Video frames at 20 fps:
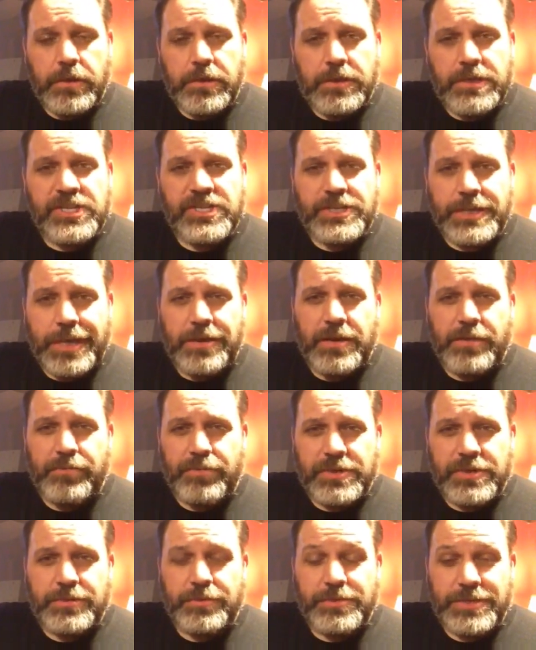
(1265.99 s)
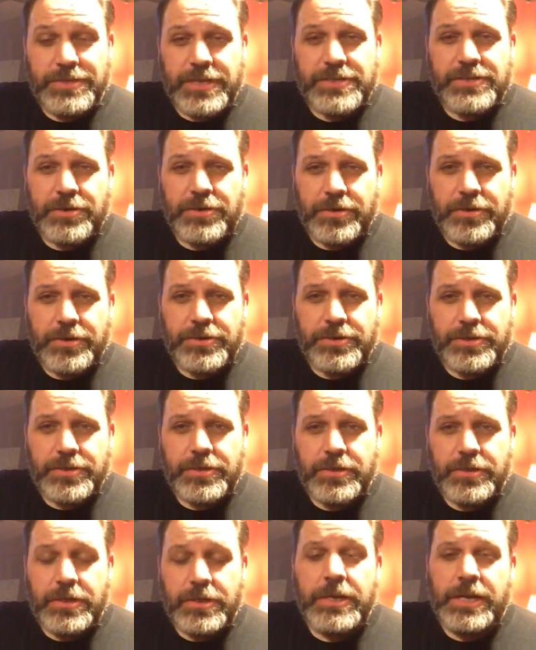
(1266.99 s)
To stand on principles takes courage.
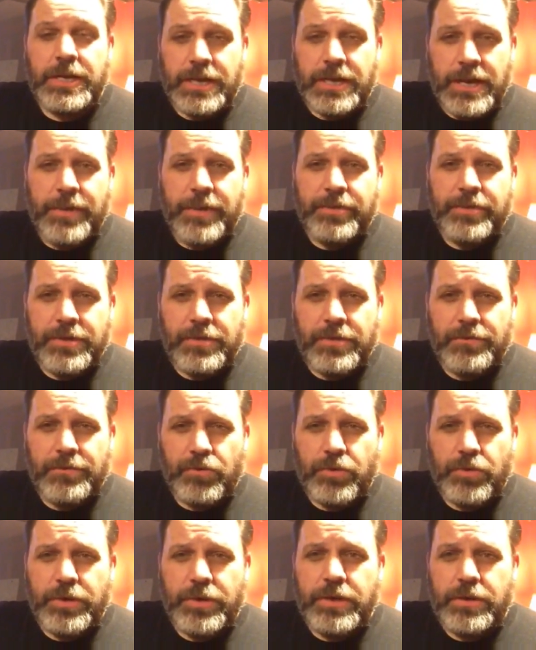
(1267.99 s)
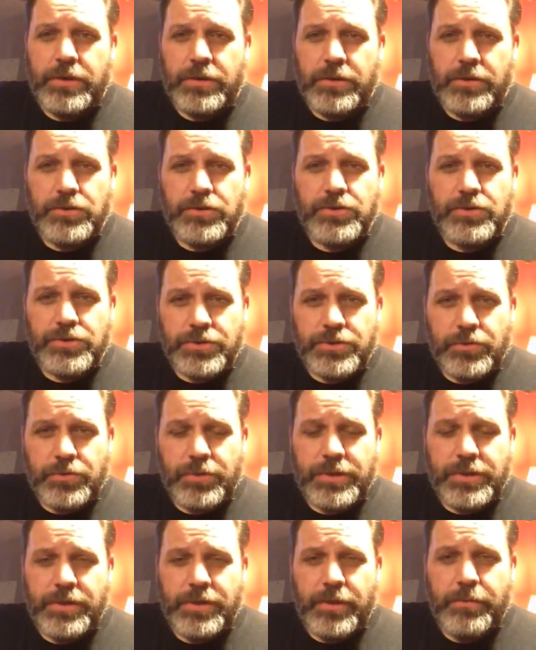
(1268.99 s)
And Ammon and LaVoy and those who stood
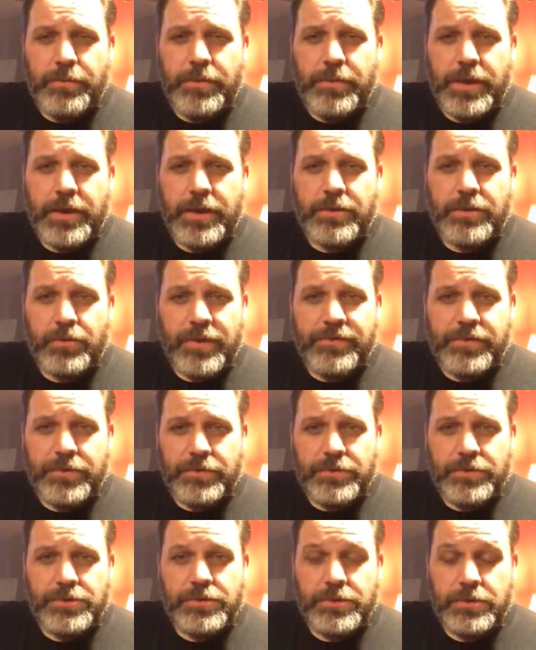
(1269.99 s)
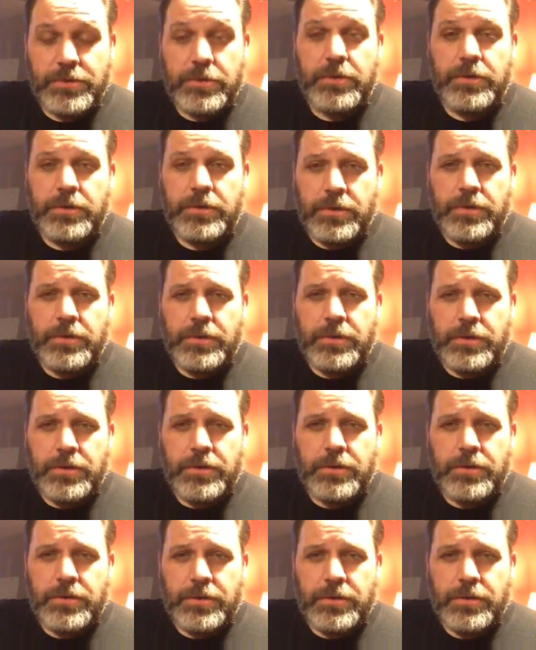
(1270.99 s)
with them out at the refuge,
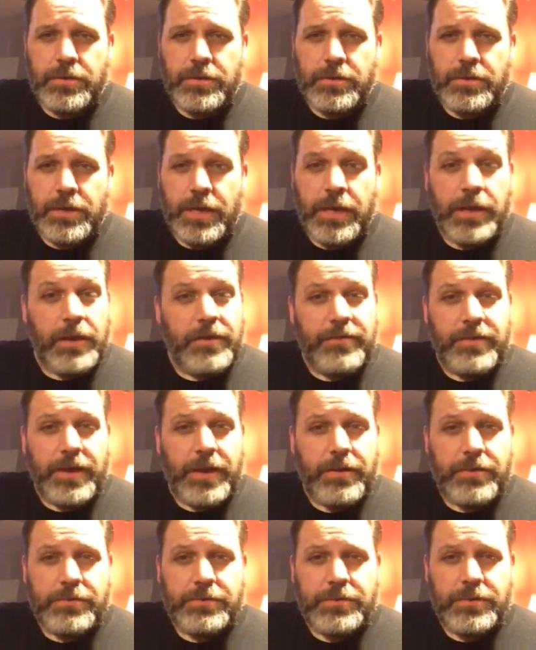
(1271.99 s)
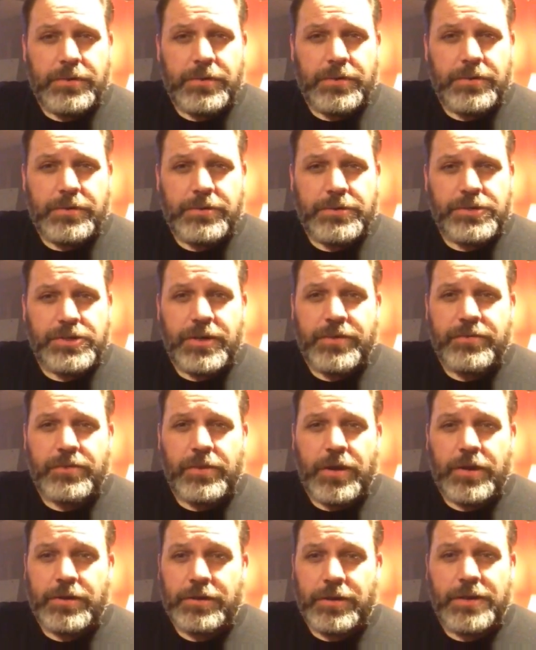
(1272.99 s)
I love how Sheriff
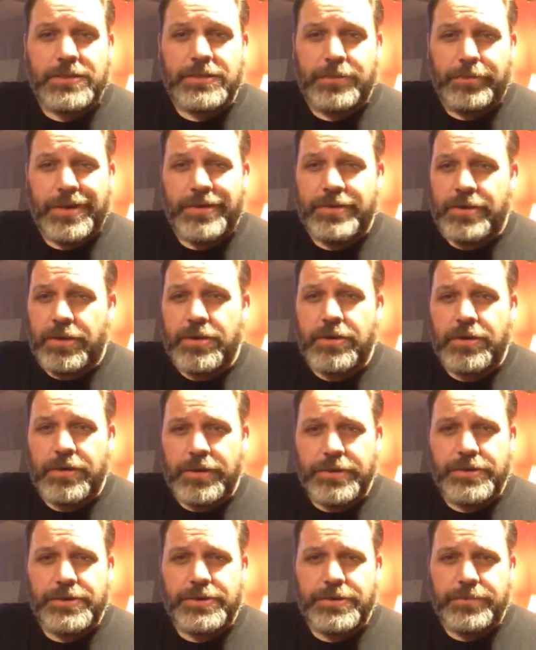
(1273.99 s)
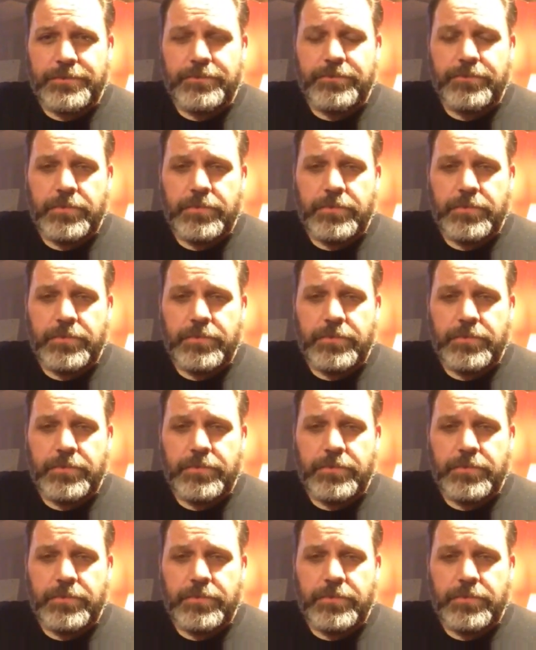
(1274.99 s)
Clark talks about their courage.